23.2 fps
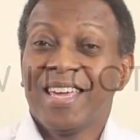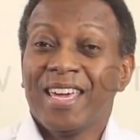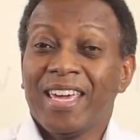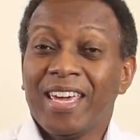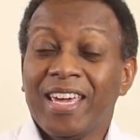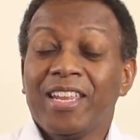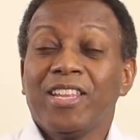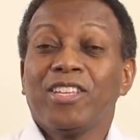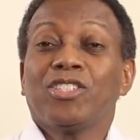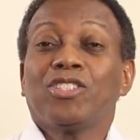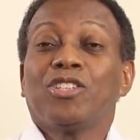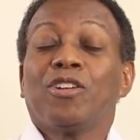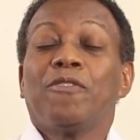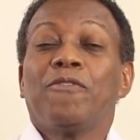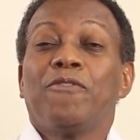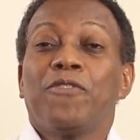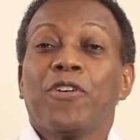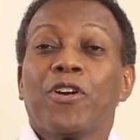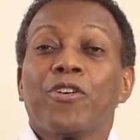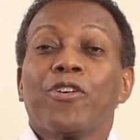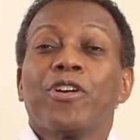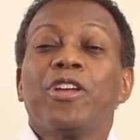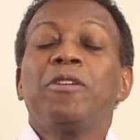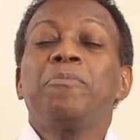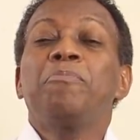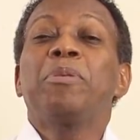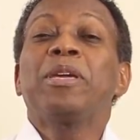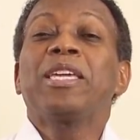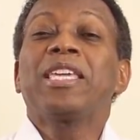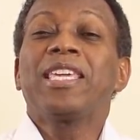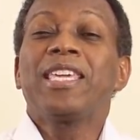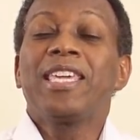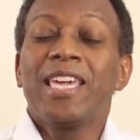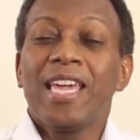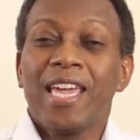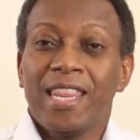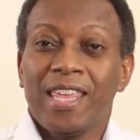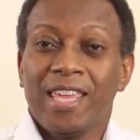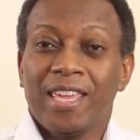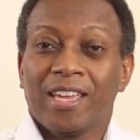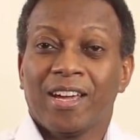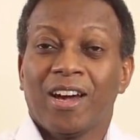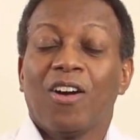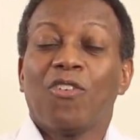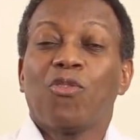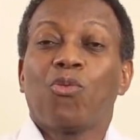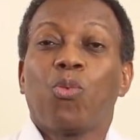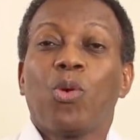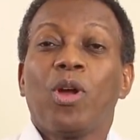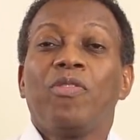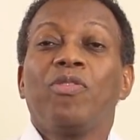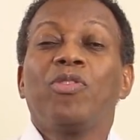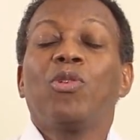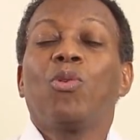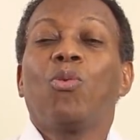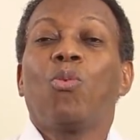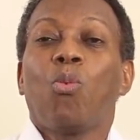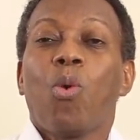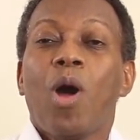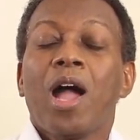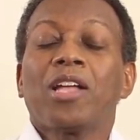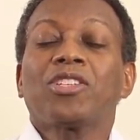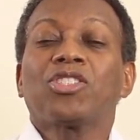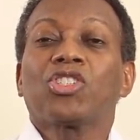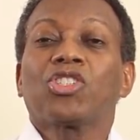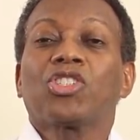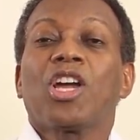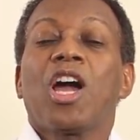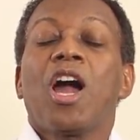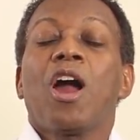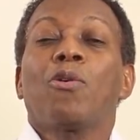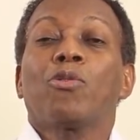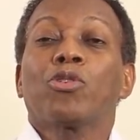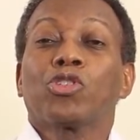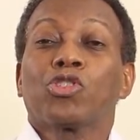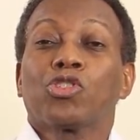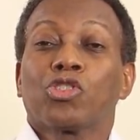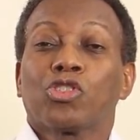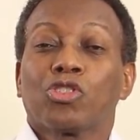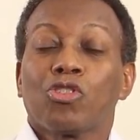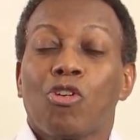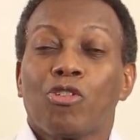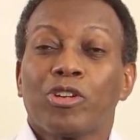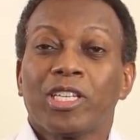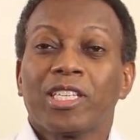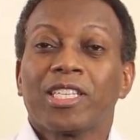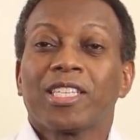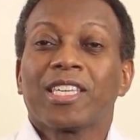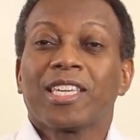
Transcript: It is the very beginning of when the Watchtower started